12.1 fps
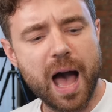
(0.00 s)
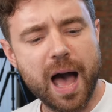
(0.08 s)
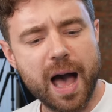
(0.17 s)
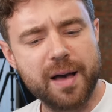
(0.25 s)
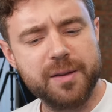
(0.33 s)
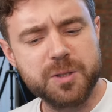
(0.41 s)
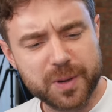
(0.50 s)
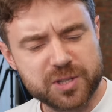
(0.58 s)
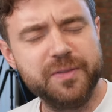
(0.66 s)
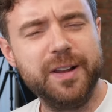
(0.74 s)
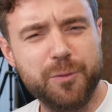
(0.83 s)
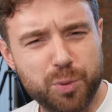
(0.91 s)

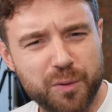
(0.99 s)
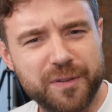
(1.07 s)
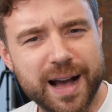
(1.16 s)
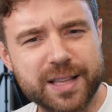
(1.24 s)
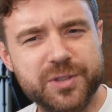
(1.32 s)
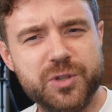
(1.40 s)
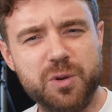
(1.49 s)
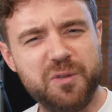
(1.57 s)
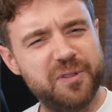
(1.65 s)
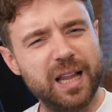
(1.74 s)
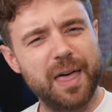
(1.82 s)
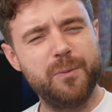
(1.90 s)
especially for Liverpool fans who
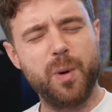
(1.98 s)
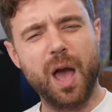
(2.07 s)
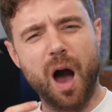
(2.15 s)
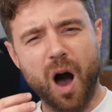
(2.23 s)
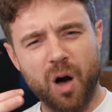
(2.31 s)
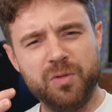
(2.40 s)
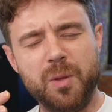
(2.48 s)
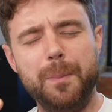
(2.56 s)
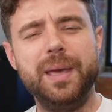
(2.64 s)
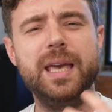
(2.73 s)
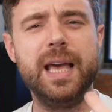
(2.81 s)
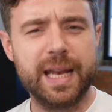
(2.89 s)
feel like we are on the
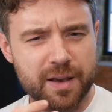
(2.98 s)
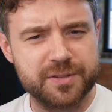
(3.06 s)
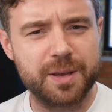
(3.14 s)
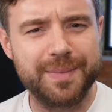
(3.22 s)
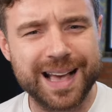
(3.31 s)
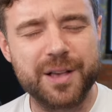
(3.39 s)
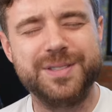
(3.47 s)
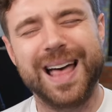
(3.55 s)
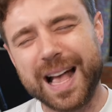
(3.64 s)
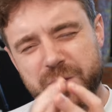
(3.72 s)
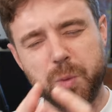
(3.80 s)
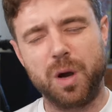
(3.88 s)
beginning of something else.
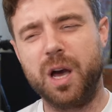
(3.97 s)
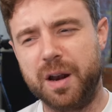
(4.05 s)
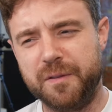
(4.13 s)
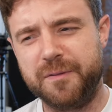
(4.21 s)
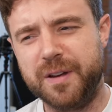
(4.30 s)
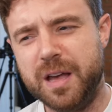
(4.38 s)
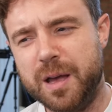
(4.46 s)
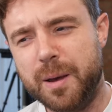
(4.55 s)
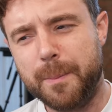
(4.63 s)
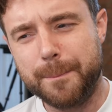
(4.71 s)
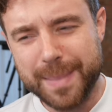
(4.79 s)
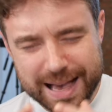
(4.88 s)
That's what kind of
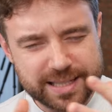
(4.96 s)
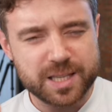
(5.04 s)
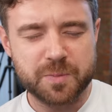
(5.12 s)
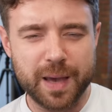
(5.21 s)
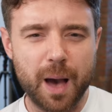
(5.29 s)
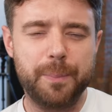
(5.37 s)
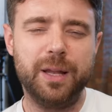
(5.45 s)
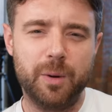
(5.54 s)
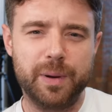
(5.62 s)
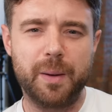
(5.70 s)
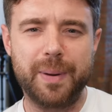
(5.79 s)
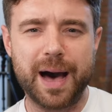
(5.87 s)
messes me up a little
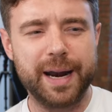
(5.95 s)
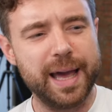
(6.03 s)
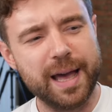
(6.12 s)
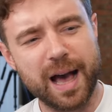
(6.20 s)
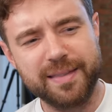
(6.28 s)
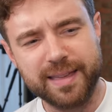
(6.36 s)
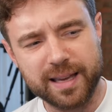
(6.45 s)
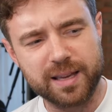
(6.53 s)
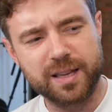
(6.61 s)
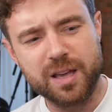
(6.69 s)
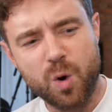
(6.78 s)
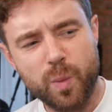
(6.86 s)
bit about it. I
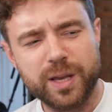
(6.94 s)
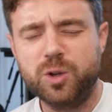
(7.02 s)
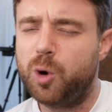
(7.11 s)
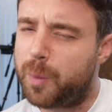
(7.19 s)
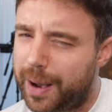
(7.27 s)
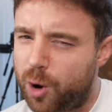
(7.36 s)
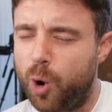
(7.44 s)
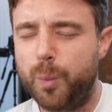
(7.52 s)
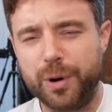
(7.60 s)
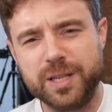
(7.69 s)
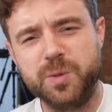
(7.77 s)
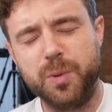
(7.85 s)
think we can talk about core
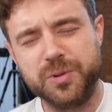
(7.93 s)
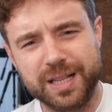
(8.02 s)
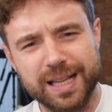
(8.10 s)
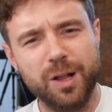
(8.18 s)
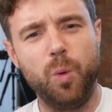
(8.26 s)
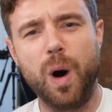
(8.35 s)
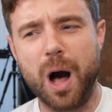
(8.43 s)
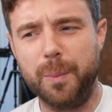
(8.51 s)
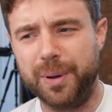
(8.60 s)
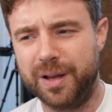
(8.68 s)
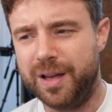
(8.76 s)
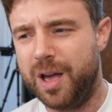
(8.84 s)
principles in a little while,
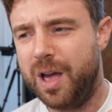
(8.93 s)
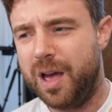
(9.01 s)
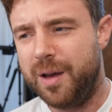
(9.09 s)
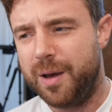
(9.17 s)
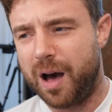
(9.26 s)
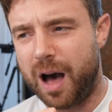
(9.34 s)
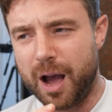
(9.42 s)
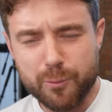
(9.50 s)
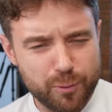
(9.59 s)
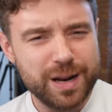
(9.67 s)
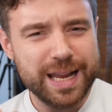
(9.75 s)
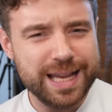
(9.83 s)
but I
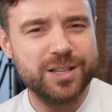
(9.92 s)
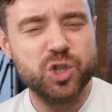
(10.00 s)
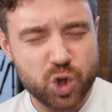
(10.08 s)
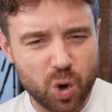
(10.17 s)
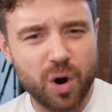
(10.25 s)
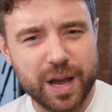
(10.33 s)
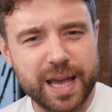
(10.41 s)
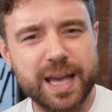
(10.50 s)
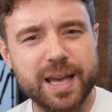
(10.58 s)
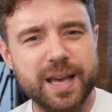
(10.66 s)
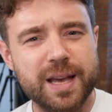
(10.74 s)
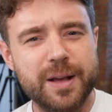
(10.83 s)
really
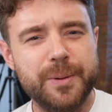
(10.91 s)
enjoy